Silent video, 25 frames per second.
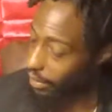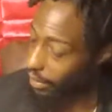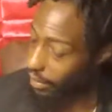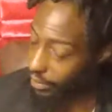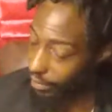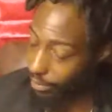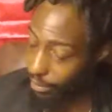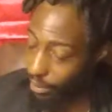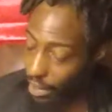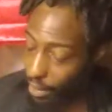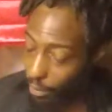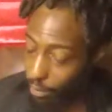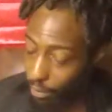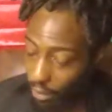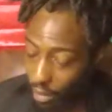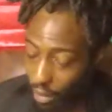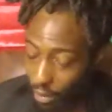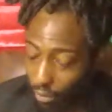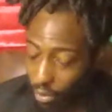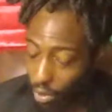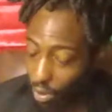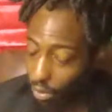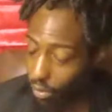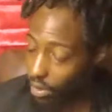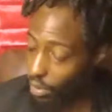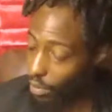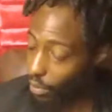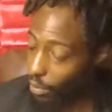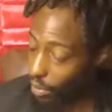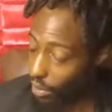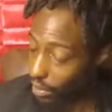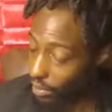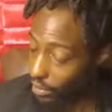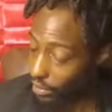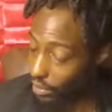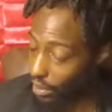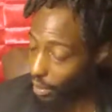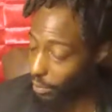We don't even want
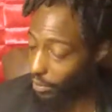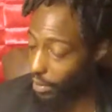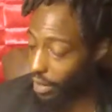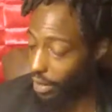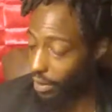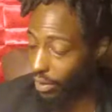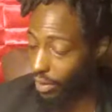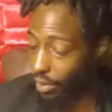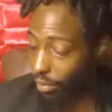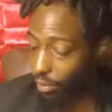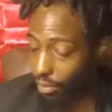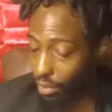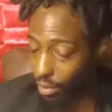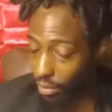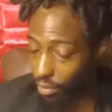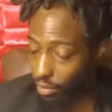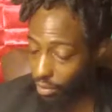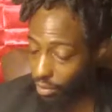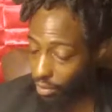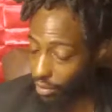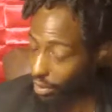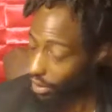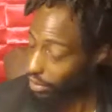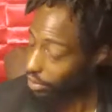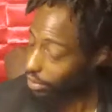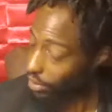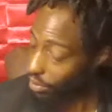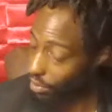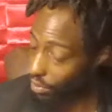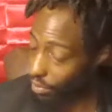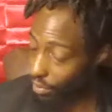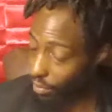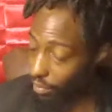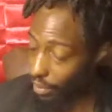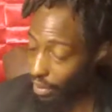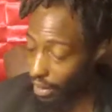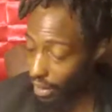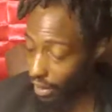to accept that no more. It's so,
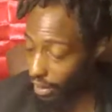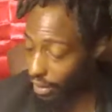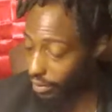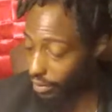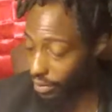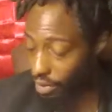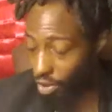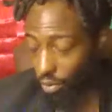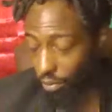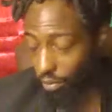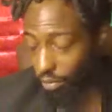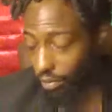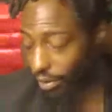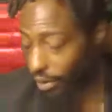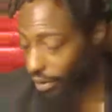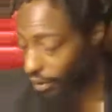man, so